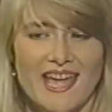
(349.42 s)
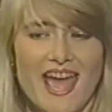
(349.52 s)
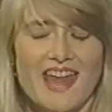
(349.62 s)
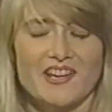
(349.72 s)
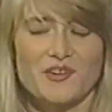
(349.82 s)

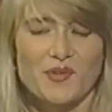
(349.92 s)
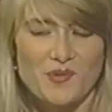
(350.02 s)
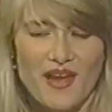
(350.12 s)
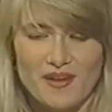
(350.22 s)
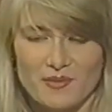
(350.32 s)
an
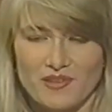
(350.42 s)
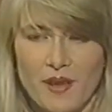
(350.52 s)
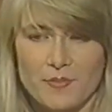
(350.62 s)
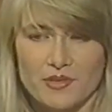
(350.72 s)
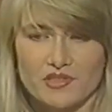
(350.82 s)
incredible
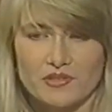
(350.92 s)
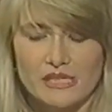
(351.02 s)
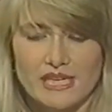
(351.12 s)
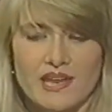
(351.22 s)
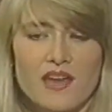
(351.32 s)

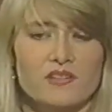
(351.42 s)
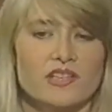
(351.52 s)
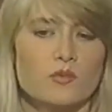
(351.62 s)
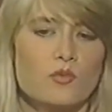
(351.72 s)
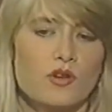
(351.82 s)
opportunity, not only
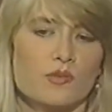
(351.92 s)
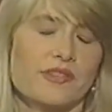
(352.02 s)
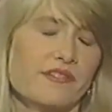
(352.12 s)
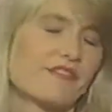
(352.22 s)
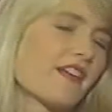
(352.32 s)
to work with
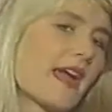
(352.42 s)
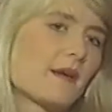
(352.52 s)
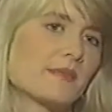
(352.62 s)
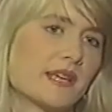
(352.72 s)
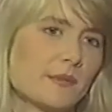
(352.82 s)
a family,